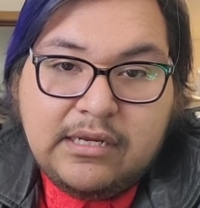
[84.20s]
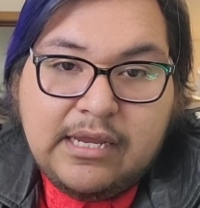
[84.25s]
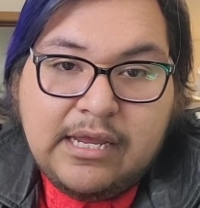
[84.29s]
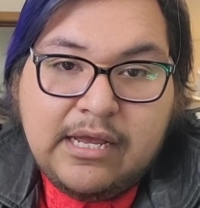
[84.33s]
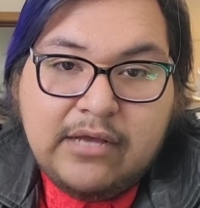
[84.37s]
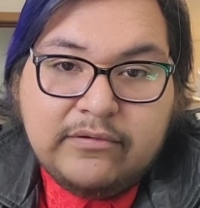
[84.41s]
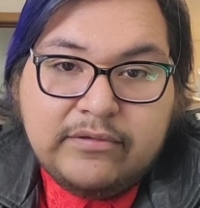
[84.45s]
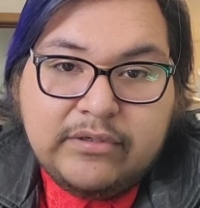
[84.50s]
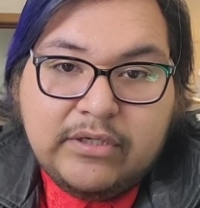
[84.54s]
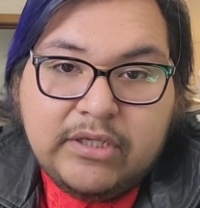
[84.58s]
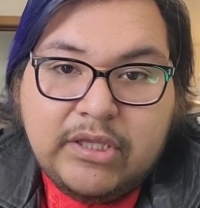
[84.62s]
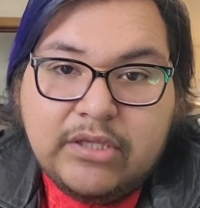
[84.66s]

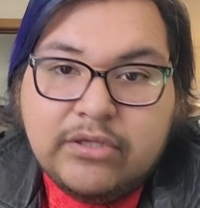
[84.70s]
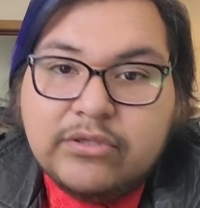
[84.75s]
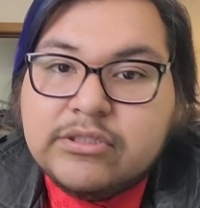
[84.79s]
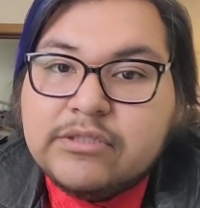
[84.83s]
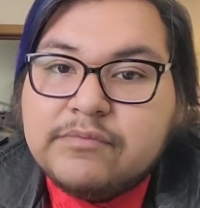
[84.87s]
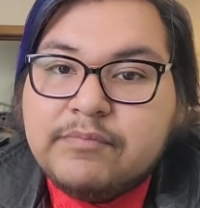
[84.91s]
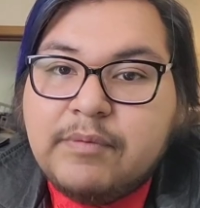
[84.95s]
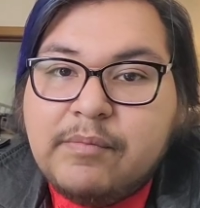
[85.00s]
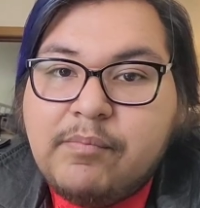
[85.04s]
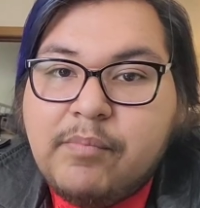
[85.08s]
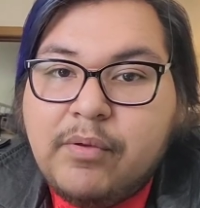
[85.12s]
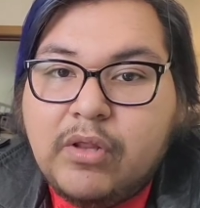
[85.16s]
how to
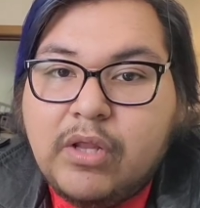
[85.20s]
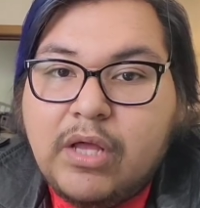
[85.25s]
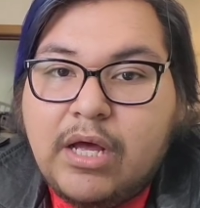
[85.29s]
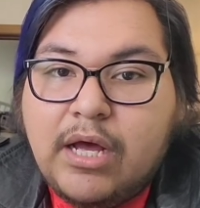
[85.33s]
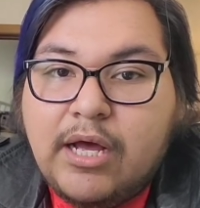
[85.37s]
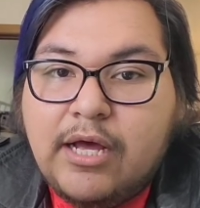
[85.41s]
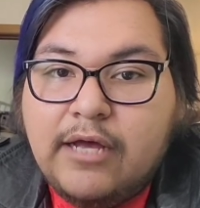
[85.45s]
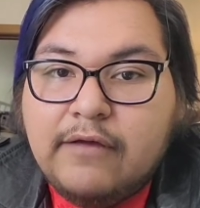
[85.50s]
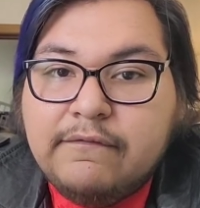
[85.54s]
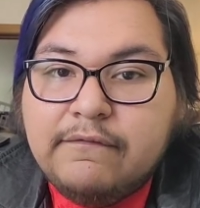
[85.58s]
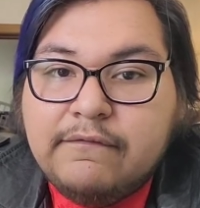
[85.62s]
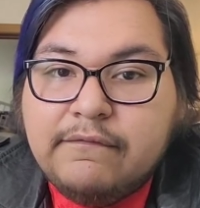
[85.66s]
close people
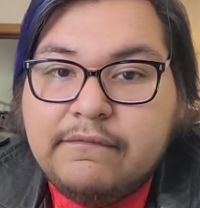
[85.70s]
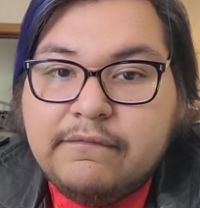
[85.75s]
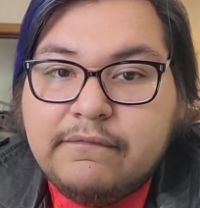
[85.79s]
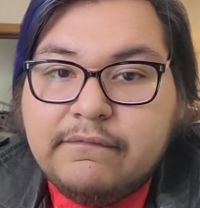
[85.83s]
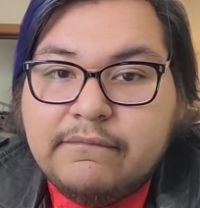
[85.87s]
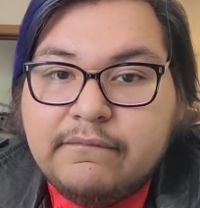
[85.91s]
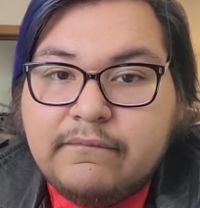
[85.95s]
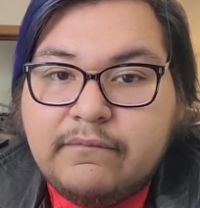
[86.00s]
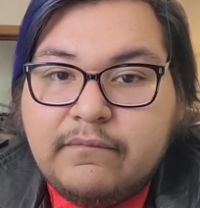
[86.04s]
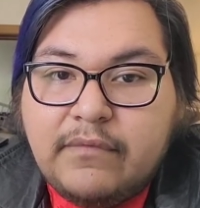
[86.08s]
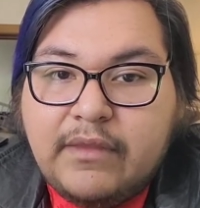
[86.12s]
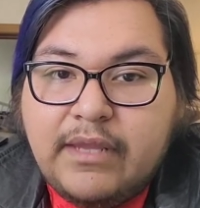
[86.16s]
off.
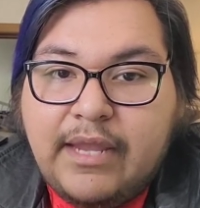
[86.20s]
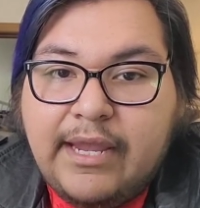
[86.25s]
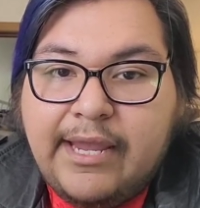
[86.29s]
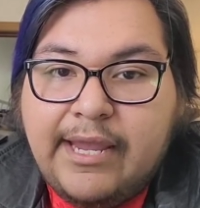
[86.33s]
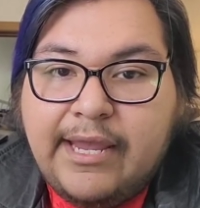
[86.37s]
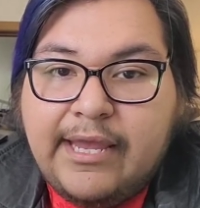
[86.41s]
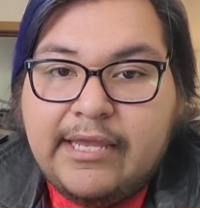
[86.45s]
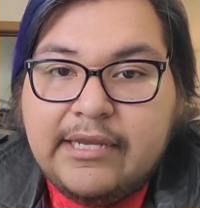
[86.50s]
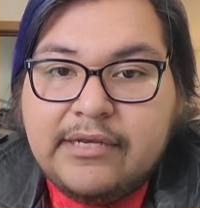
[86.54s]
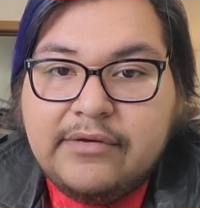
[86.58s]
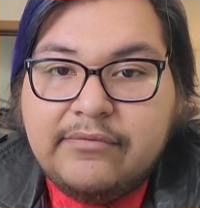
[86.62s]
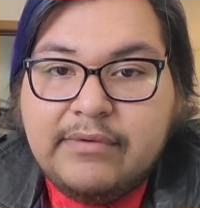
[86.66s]

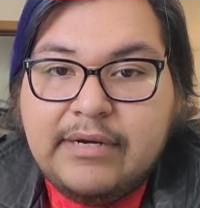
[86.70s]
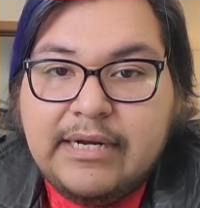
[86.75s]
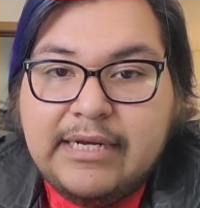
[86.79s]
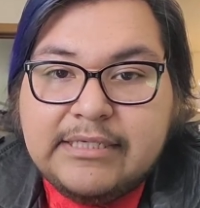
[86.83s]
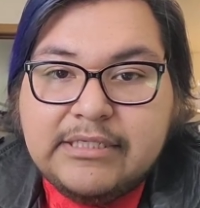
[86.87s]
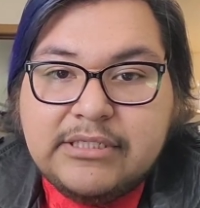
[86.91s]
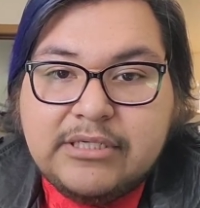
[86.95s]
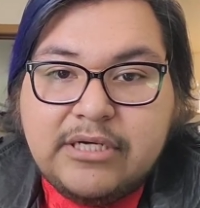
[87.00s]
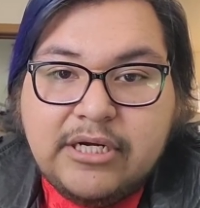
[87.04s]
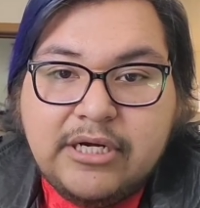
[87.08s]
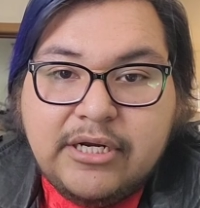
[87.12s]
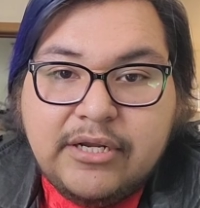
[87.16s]
And when
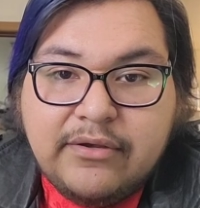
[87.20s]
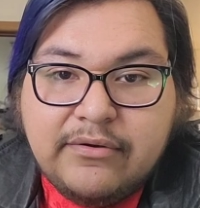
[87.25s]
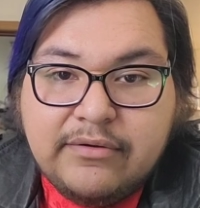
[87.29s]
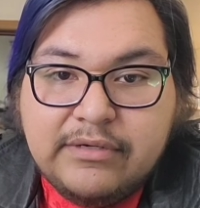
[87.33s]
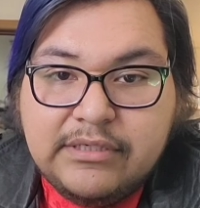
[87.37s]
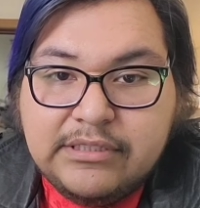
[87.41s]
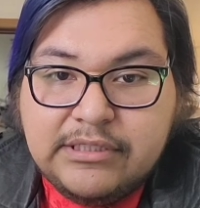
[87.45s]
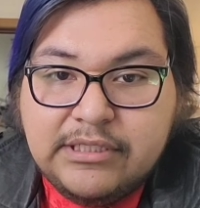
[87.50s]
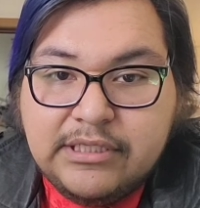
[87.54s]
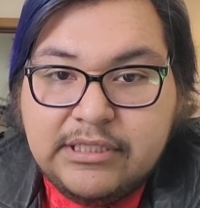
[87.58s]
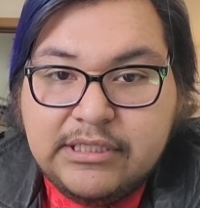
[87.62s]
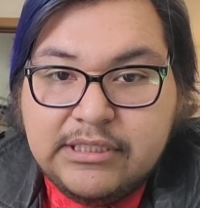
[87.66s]
I started
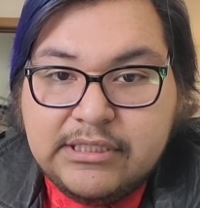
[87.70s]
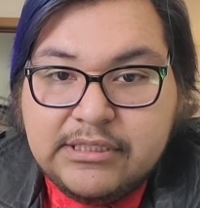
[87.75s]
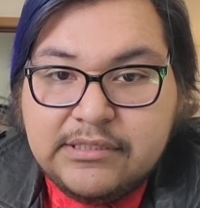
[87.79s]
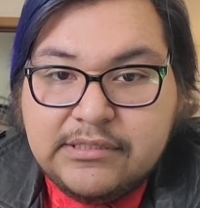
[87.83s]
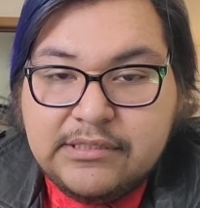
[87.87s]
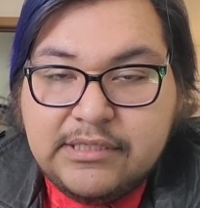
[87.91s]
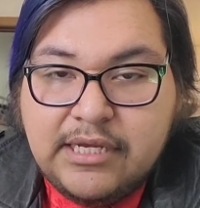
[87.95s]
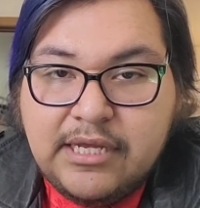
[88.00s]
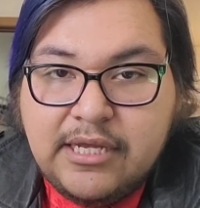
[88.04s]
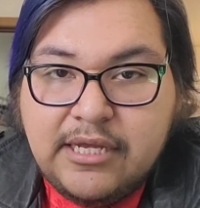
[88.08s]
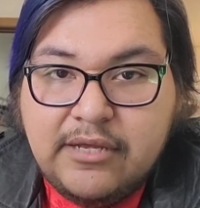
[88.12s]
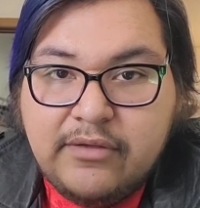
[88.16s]
going to
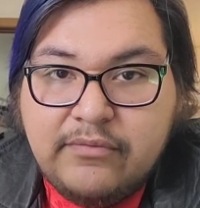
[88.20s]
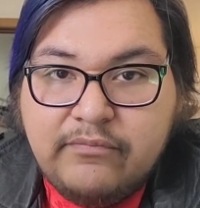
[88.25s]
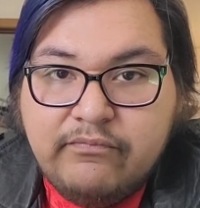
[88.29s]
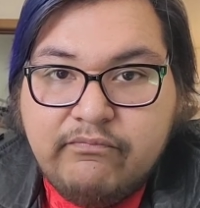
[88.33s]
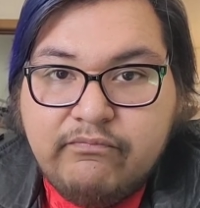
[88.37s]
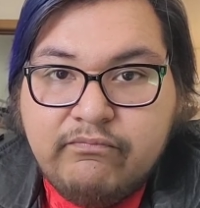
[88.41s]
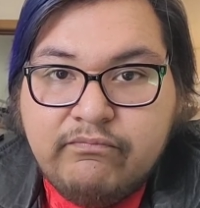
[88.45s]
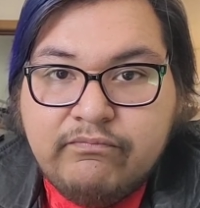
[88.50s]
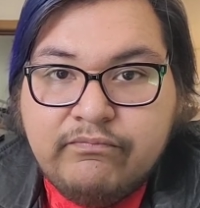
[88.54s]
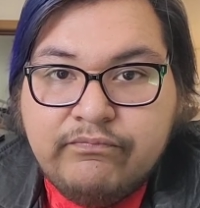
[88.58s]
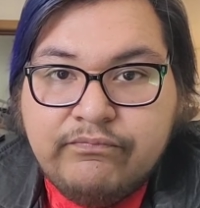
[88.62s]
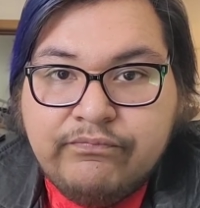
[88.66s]
this
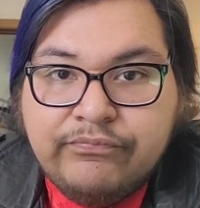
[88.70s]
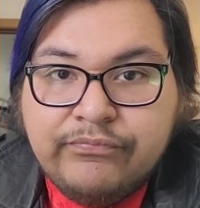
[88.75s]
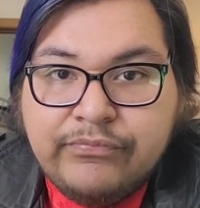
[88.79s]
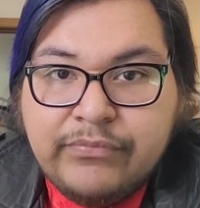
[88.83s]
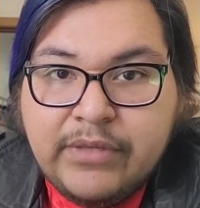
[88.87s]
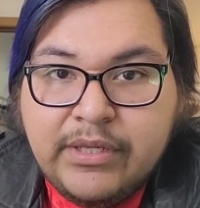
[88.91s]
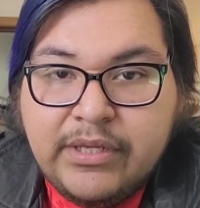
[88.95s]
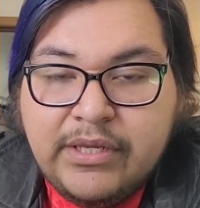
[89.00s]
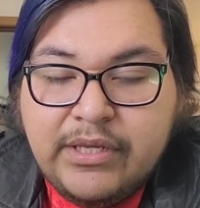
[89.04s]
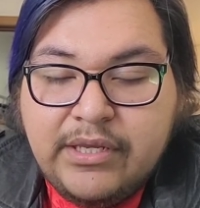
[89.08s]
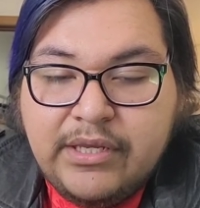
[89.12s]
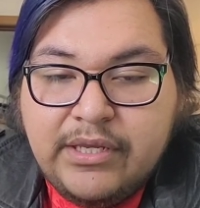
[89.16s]

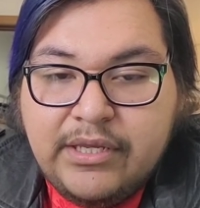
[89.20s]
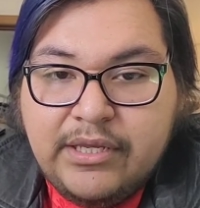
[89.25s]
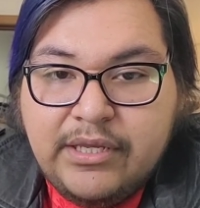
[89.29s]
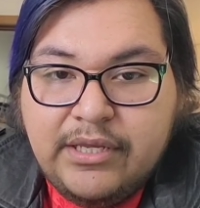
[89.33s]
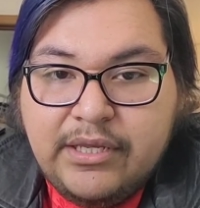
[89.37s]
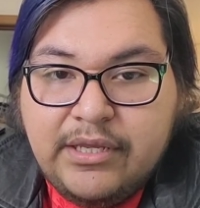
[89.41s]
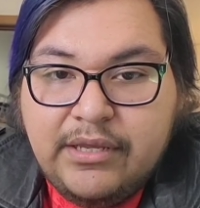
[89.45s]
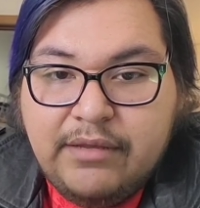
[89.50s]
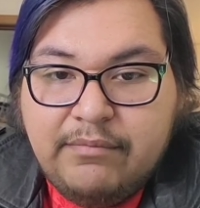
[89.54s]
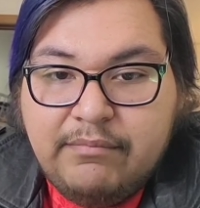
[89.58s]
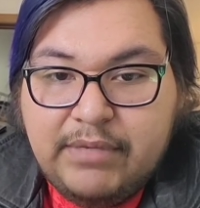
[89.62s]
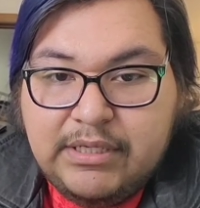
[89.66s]

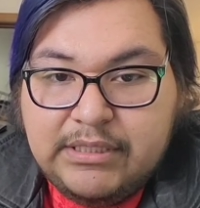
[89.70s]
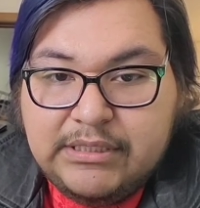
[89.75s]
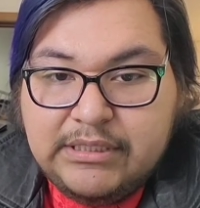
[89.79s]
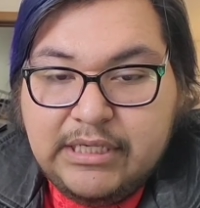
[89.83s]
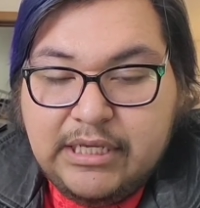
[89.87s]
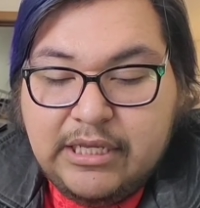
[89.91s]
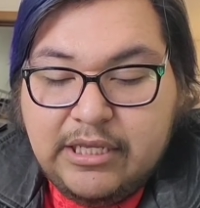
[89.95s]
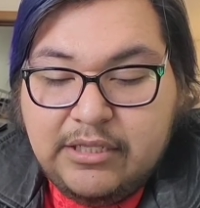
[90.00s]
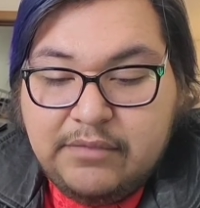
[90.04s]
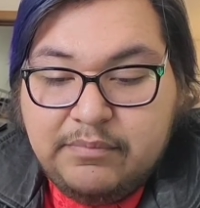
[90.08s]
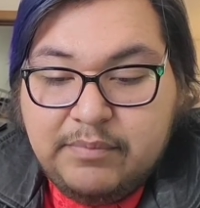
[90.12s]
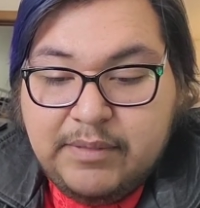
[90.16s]

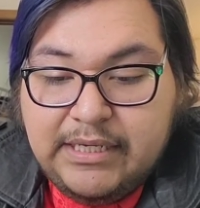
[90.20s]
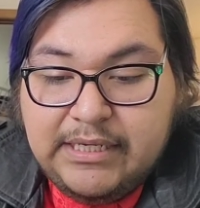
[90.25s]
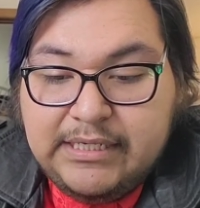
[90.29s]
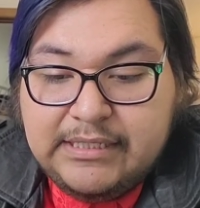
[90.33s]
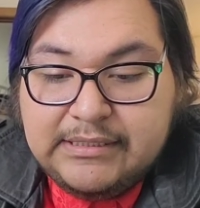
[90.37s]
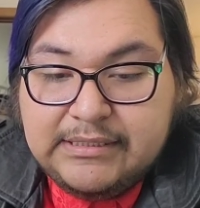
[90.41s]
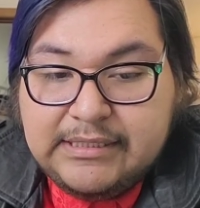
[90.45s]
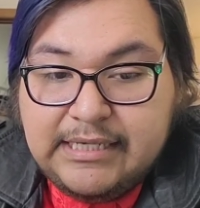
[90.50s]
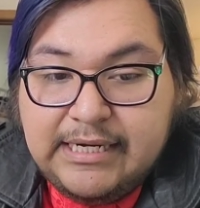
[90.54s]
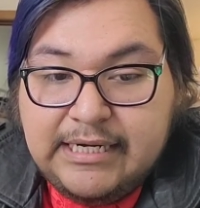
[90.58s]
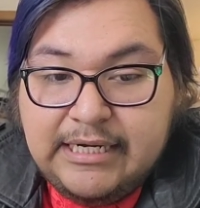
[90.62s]
mental health place,